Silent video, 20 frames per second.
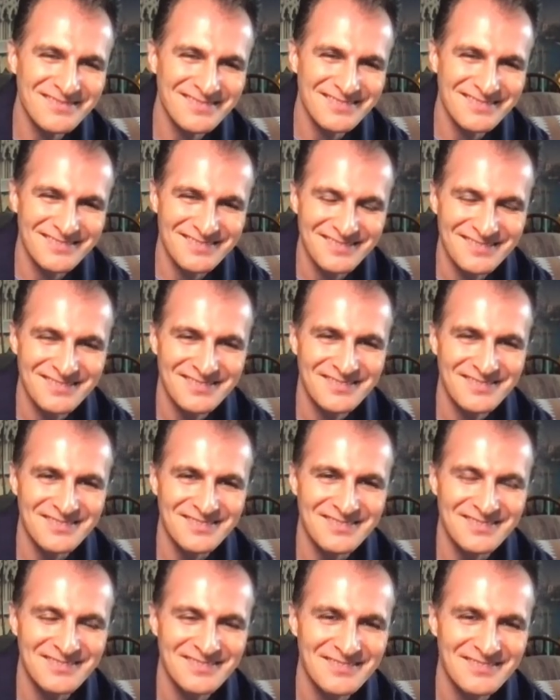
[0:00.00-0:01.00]

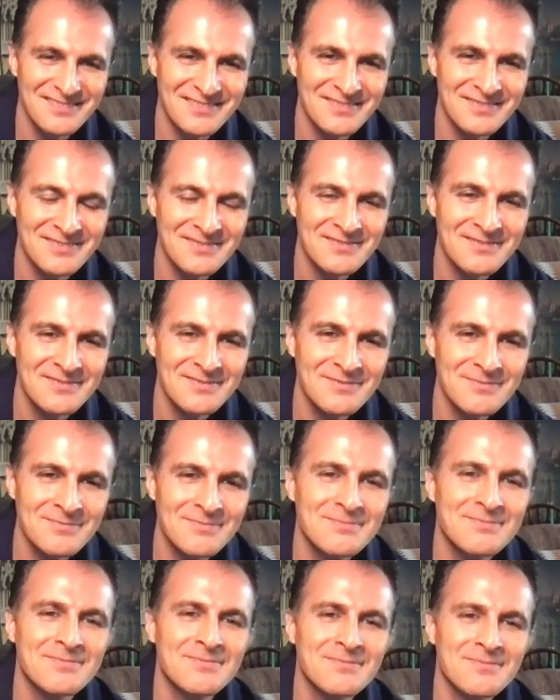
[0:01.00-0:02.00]

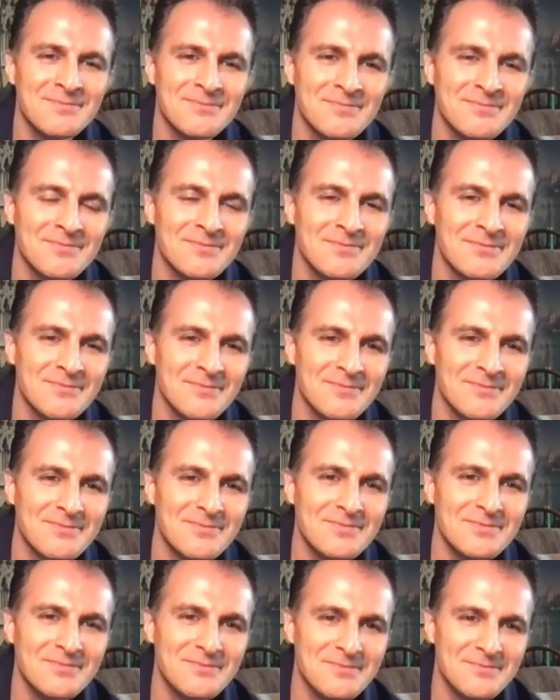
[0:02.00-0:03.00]

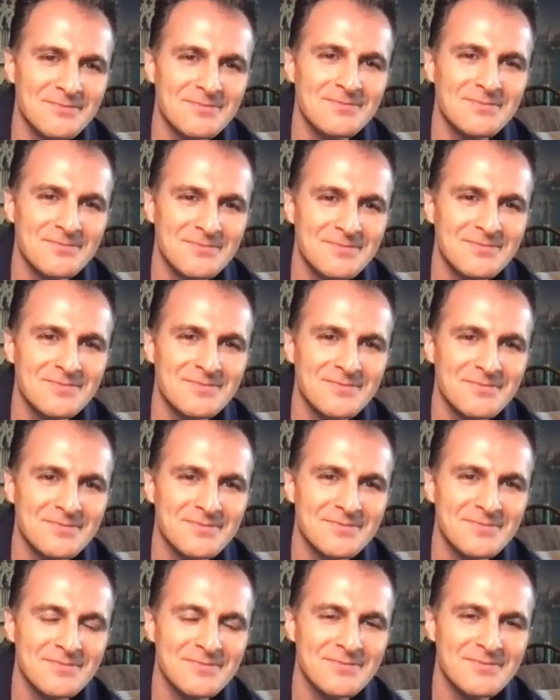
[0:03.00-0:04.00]

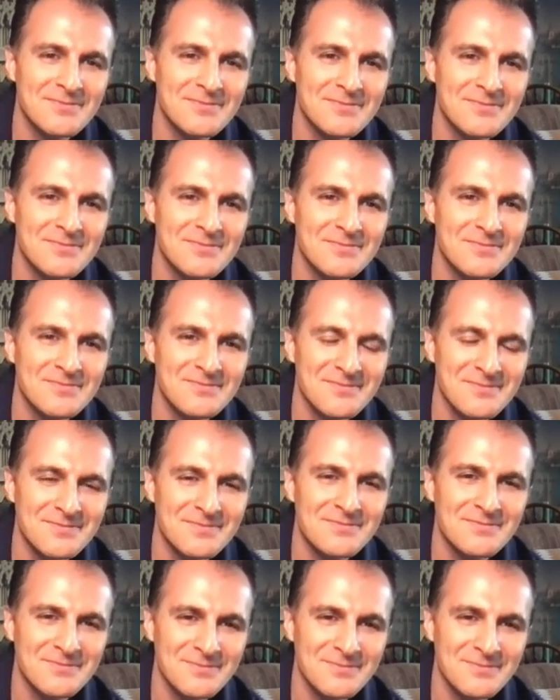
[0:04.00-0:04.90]
(not speaking)